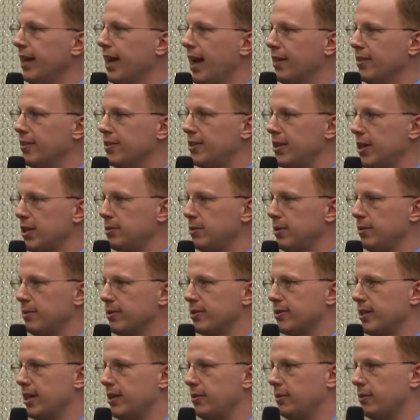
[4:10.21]
And the salespeople
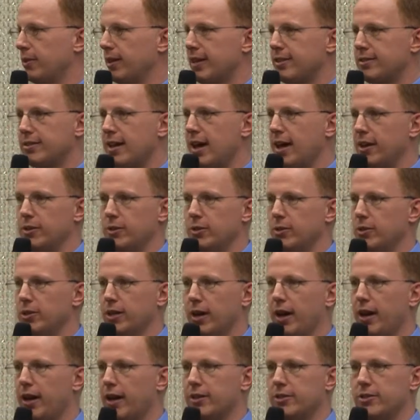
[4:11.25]
said, well, that's not new to
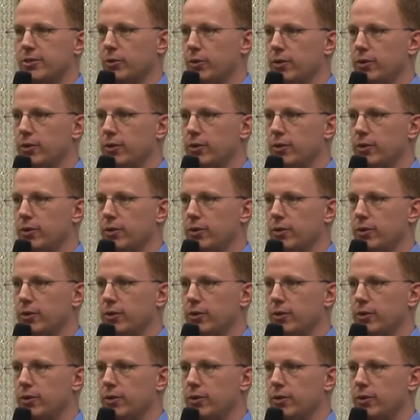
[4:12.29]
us.